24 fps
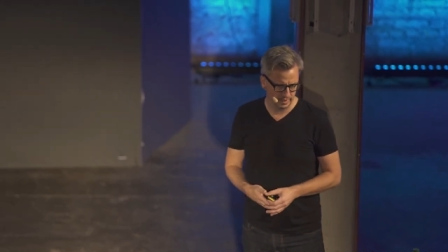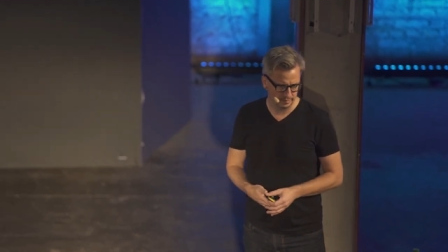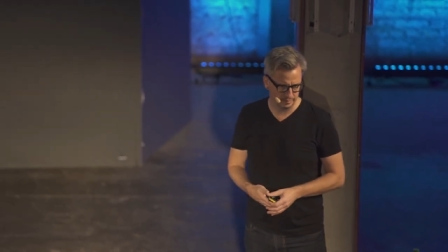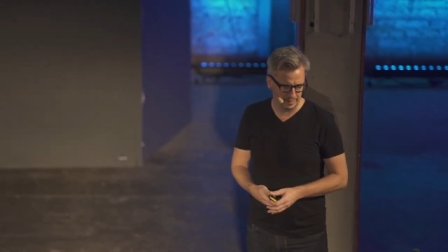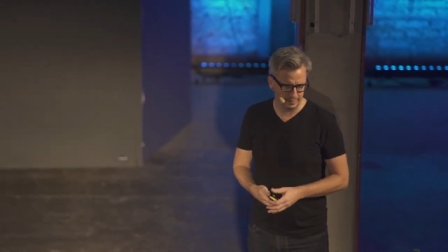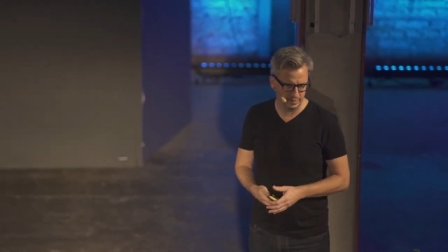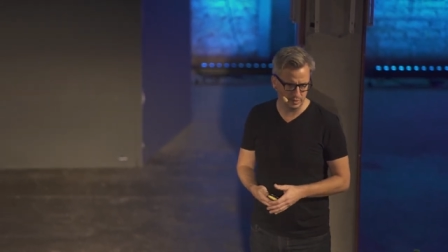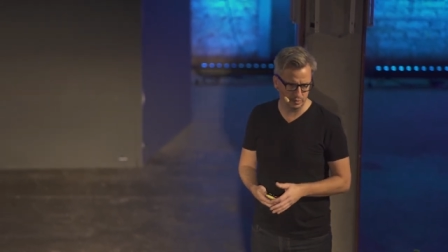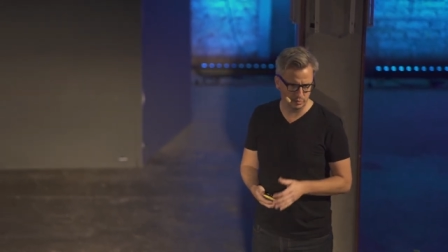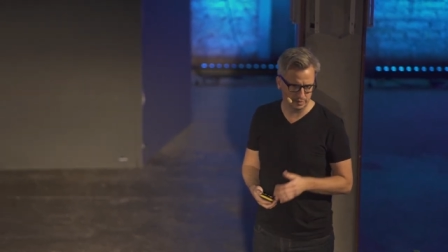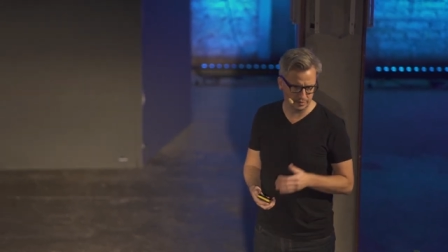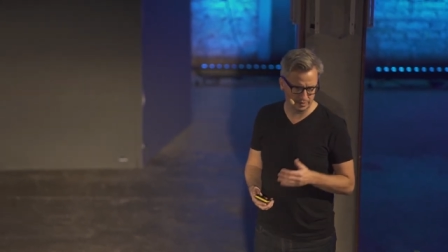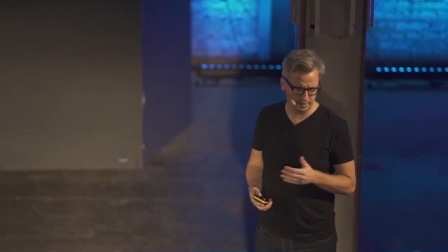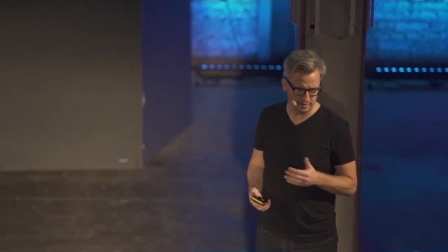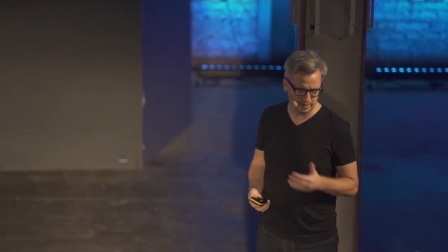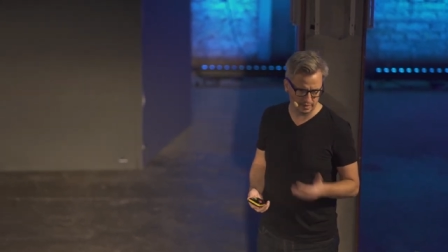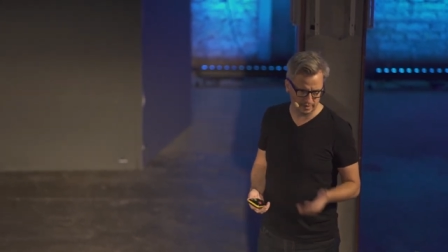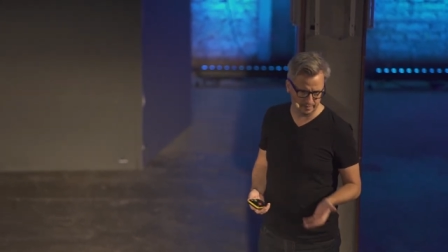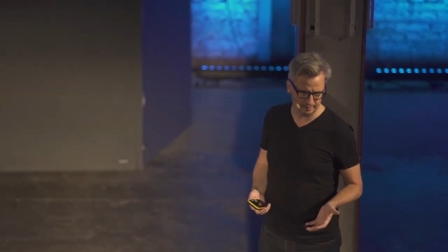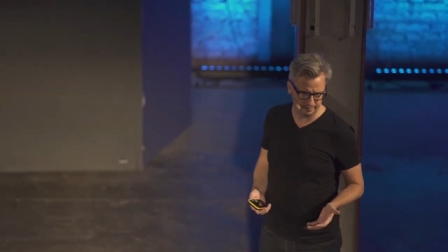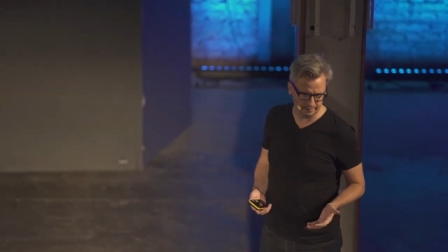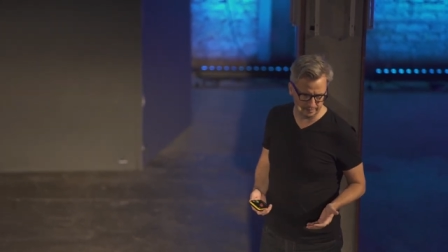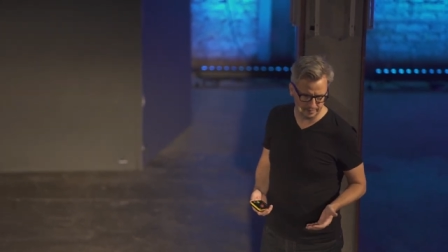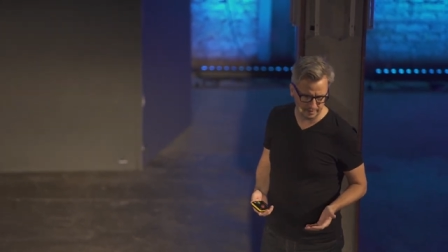Maybe with
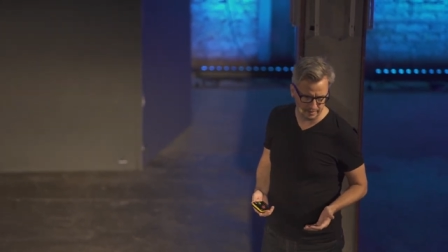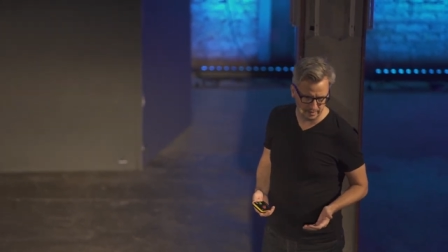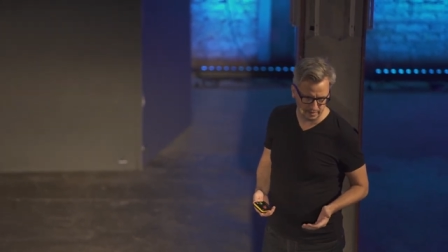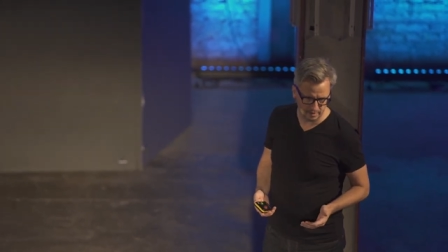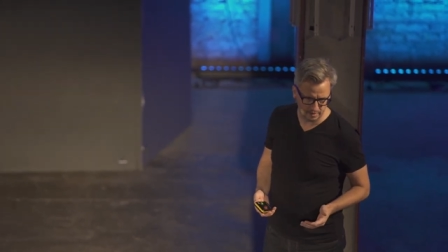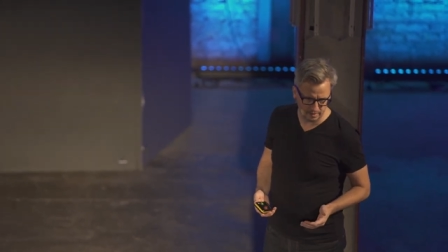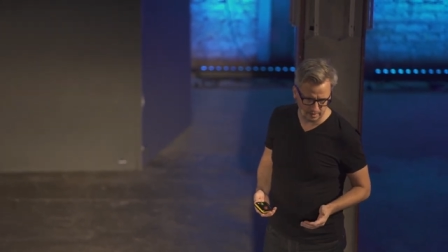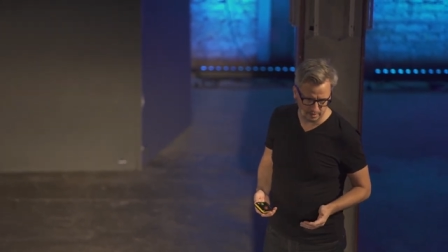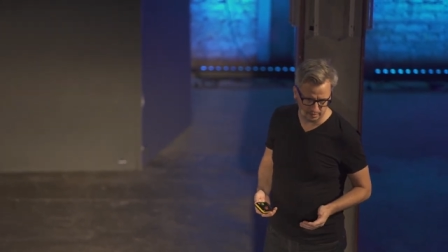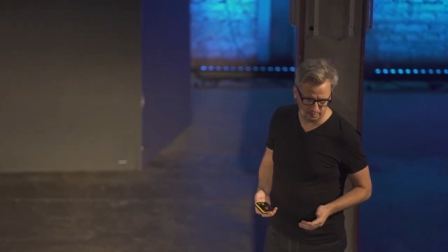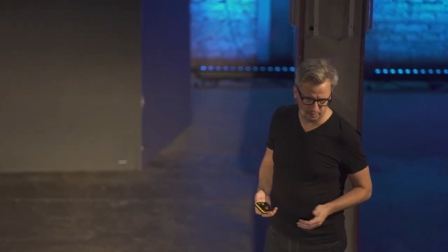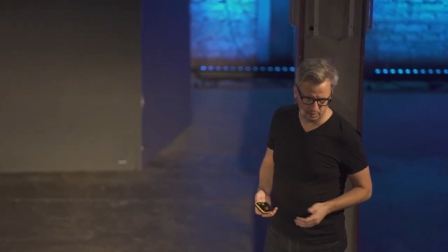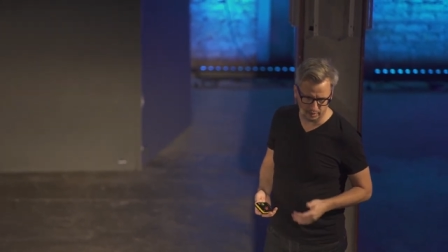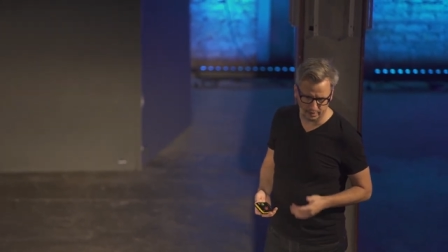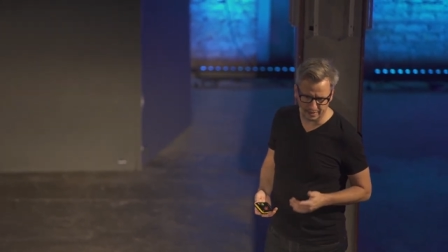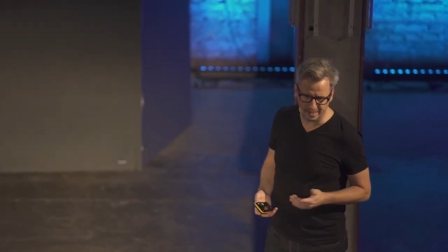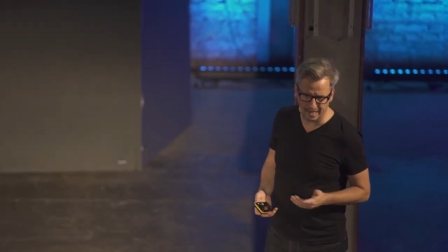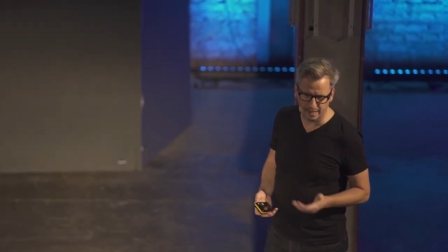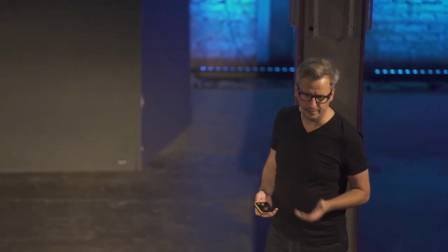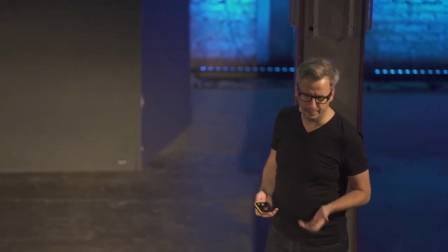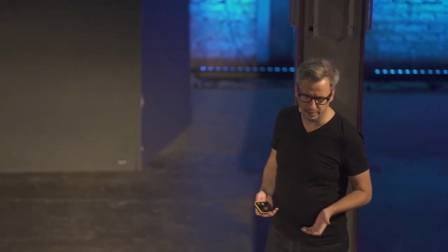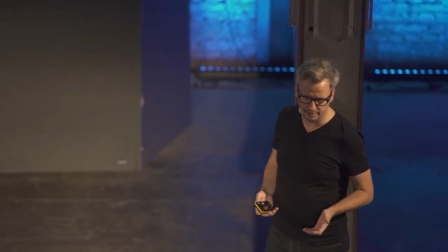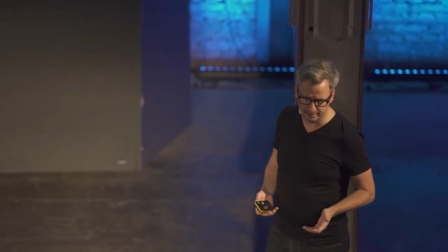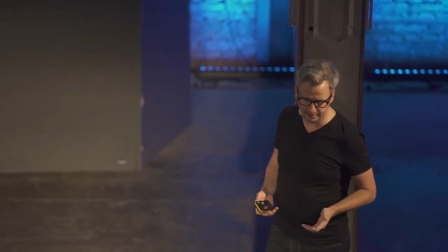um, a more
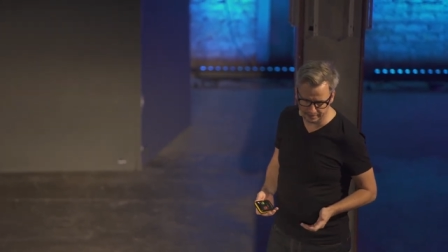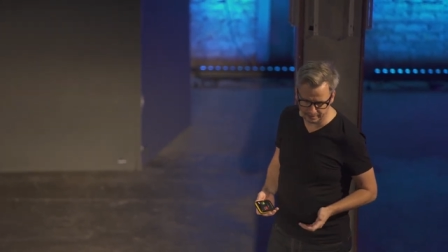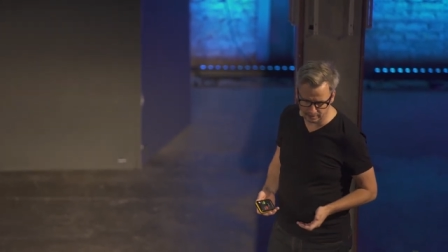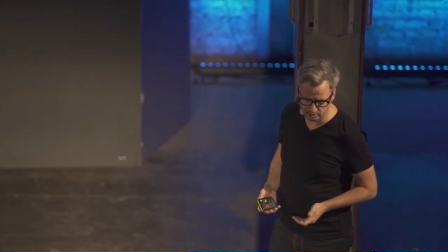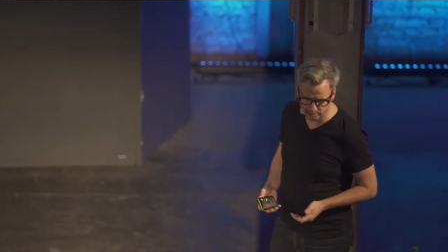commonly